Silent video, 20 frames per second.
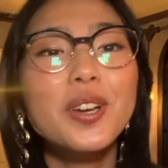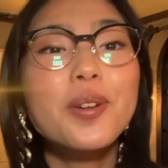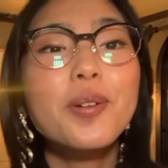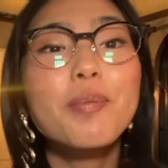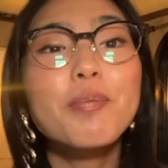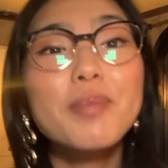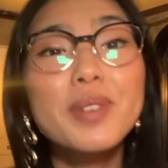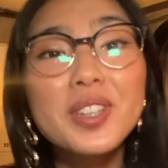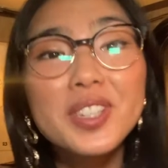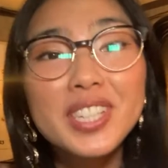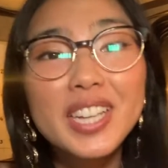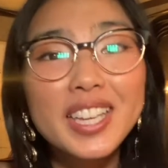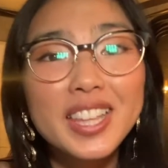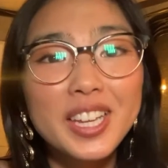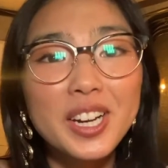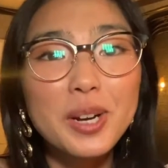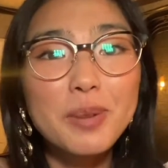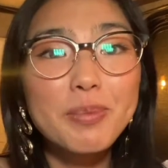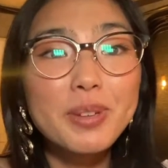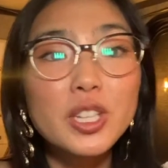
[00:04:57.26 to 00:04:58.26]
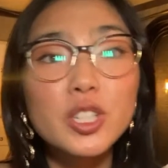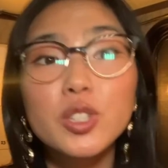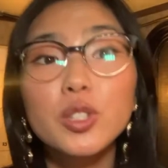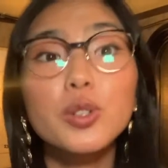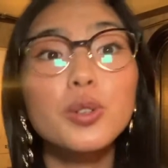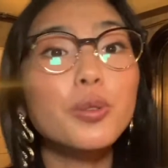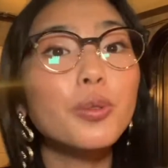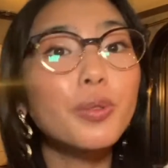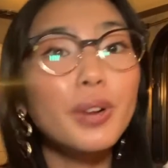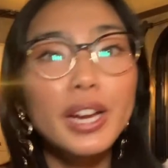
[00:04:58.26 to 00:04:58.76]
Music therapy is
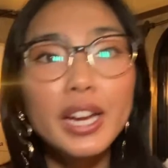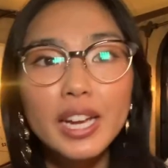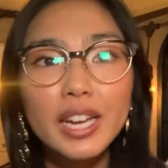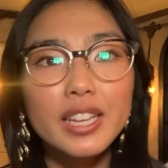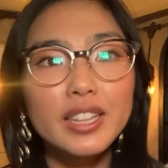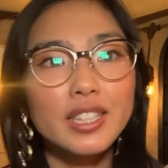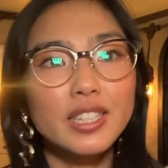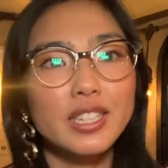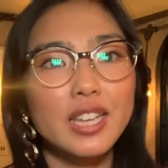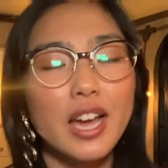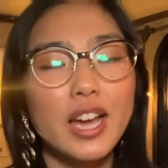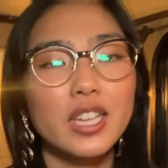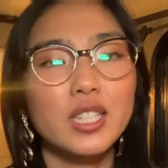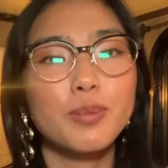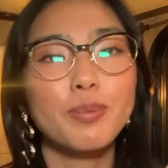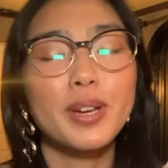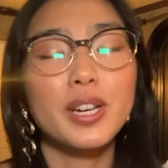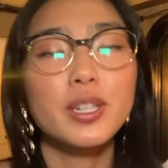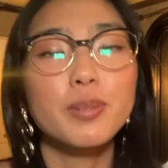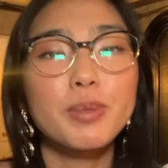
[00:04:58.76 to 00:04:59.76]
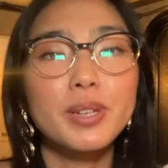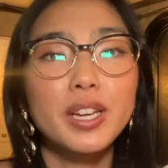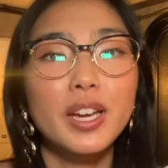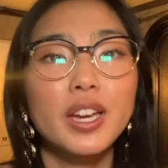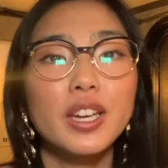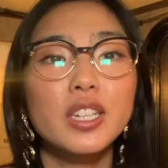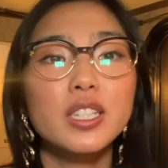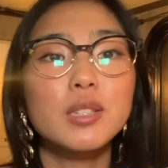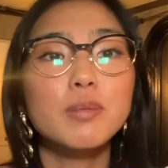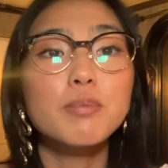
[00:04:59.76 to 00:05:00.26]
great in this aspect
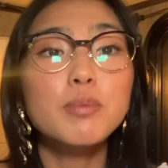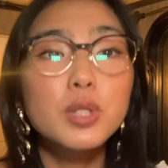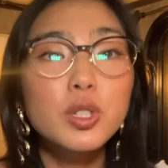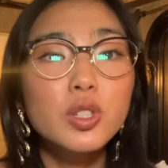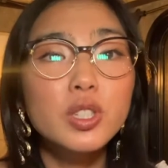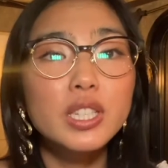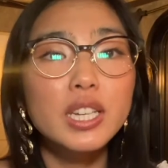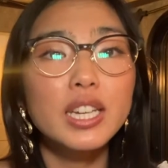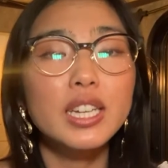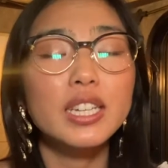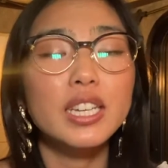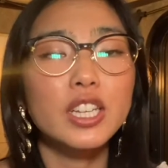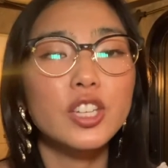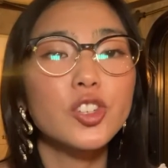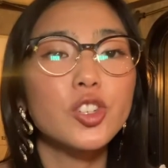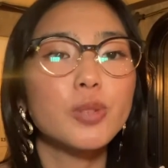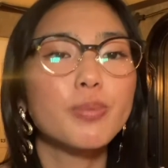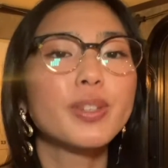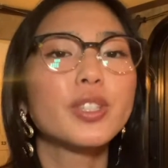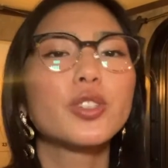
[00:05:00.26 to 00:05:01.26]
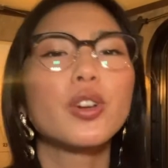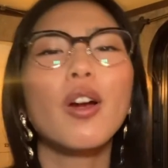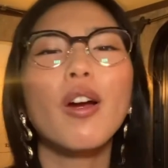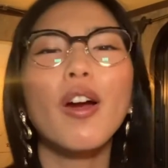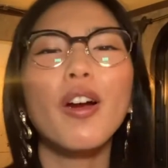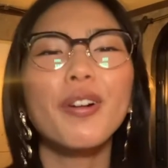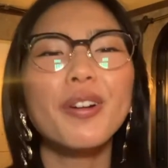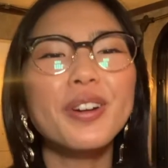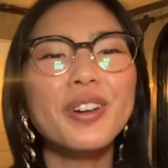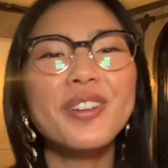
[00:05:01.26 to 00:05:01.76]
because music and instruments are
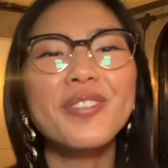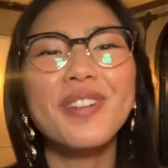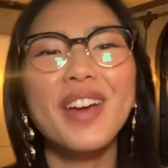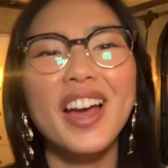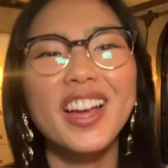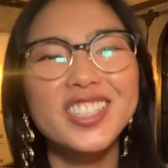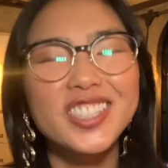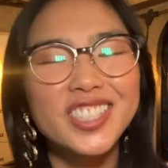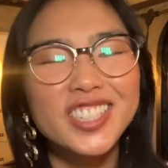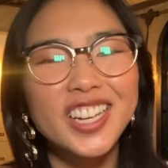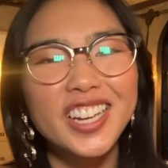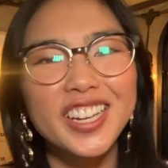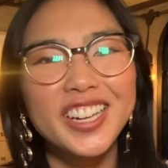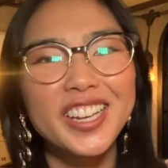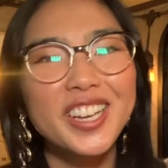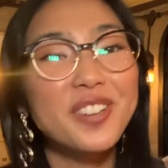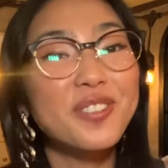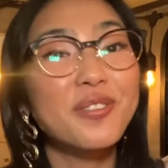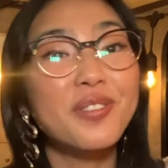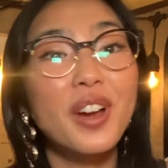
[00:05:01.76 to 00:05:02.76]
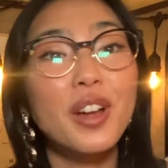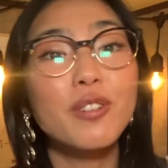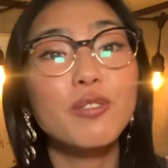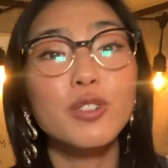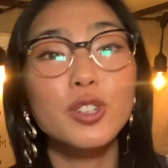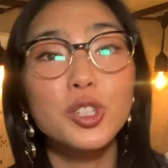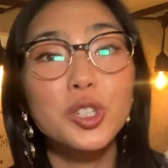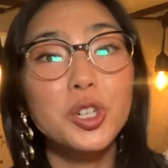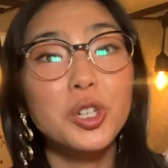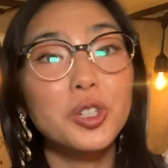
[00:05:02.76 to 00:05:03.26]
already fascinating and fun for
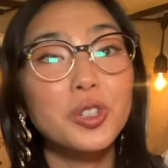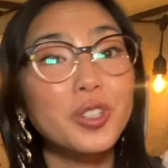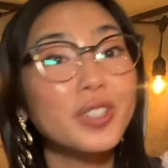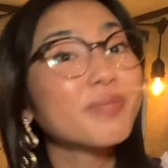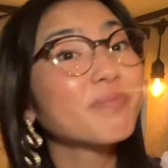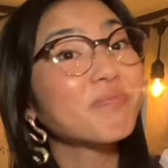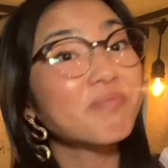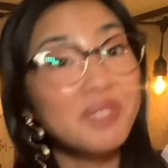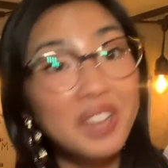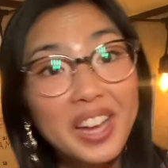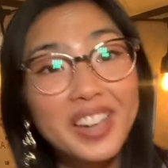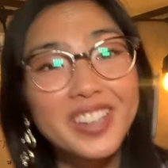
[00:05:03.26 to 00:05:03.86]
children and